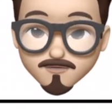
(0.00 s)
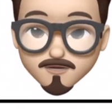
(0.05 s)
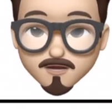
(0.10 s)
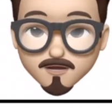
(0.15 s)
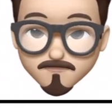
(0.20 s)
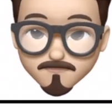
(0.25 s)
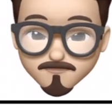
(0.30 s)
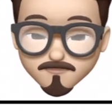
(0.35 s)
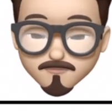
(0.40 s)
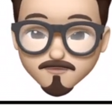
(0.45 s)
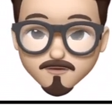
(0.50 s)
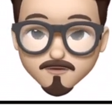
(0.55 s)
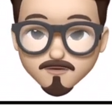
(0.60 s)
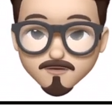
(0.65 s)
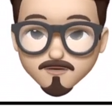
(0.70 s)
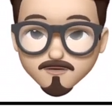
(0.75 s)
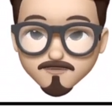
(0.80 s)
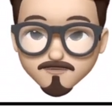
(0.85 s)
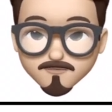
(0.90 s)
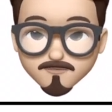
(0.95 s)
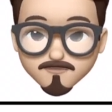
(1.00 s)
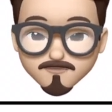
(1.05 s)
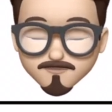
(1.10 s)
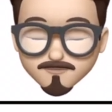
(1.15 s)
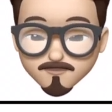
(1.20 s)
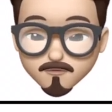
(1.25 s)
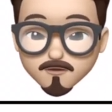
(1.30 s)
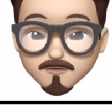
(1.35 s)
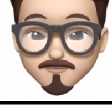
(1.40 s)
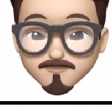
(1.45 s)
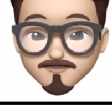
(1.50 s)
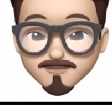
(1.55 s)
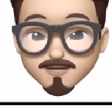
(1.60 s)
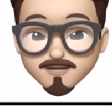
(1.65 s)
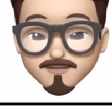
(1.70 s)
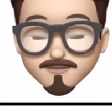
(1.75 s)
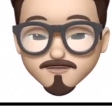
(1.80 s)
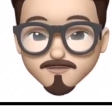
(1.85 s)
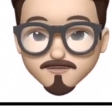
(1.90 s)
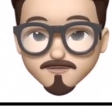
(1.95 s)
time during this drawing
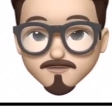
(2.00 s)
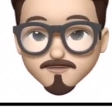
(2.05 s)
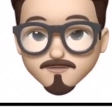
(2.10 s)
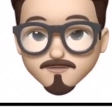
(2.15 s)
phase.